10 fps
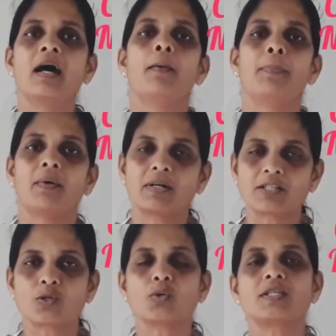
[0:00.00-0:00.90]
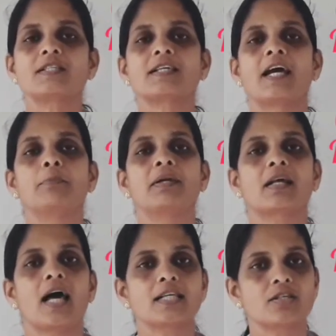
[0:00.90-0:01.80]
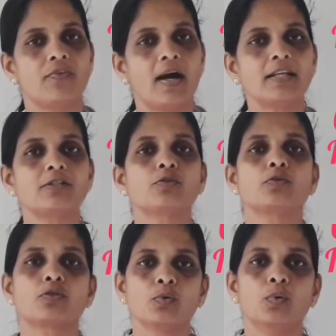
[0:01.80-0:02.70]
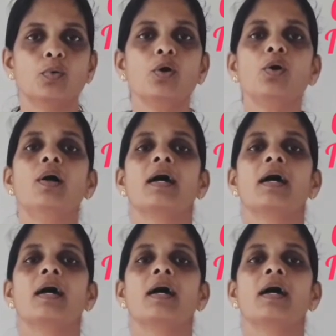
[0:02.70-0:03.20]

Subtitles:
Power resources can be classified into two,